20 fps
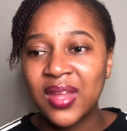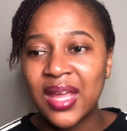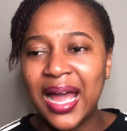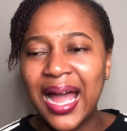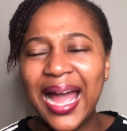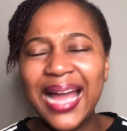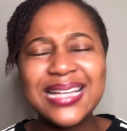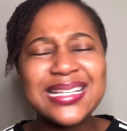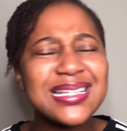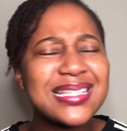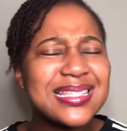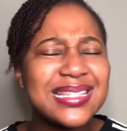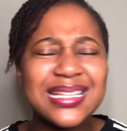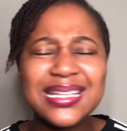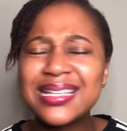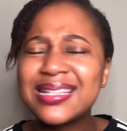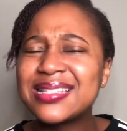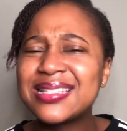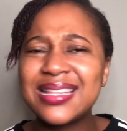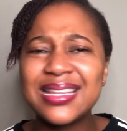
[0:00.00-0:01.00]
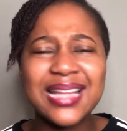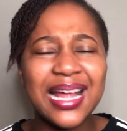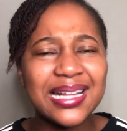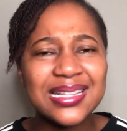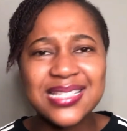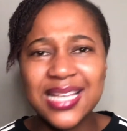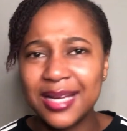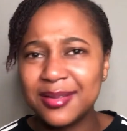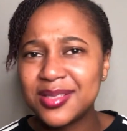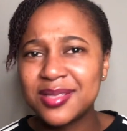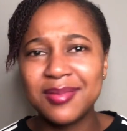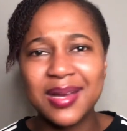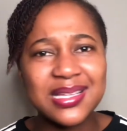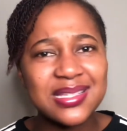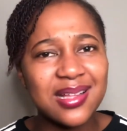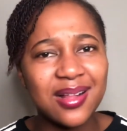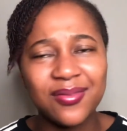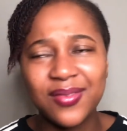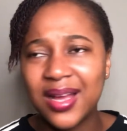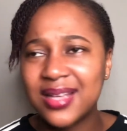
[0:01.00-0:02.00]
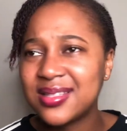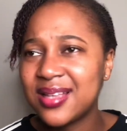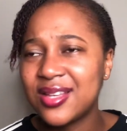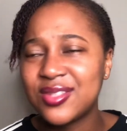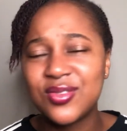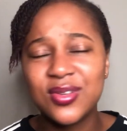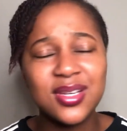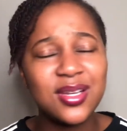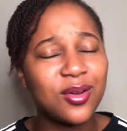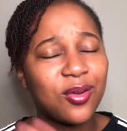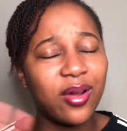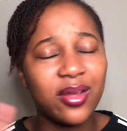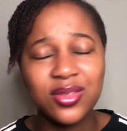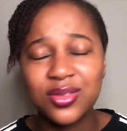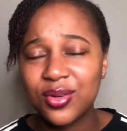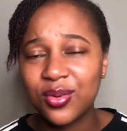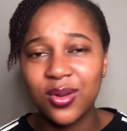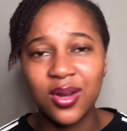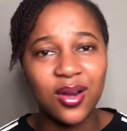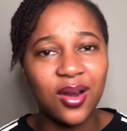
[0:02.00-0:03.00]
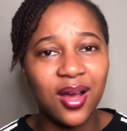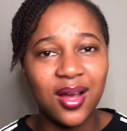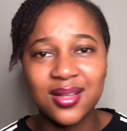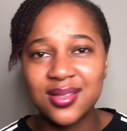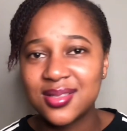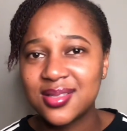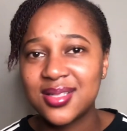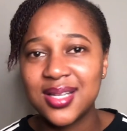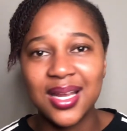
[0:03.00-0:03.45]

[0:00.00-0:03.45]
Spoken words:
I just needed that time to myself, guys. I was really going through a lot.